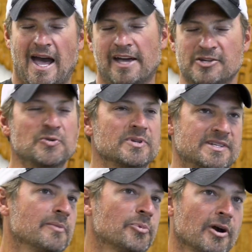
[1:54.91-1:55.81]
how to do a
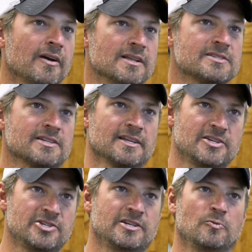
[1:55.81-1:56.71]
temporary
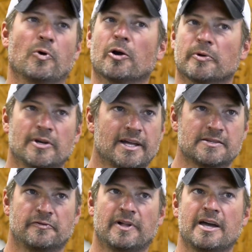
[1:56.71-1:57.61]
installation, where we'd like
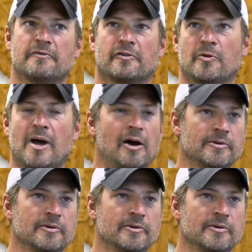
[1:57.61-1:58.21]
to fly it from, how